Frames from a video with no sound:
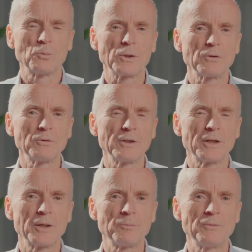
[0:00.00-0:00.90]
Well,
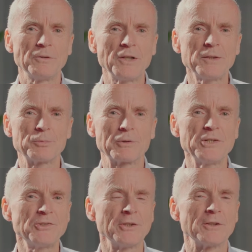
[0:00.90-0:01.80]
um,
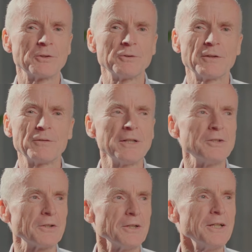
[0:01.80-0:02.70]
desperation and the, and the,
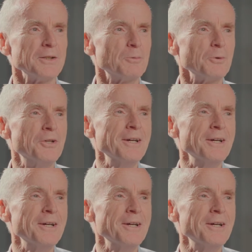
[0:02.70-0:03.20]
need to eat was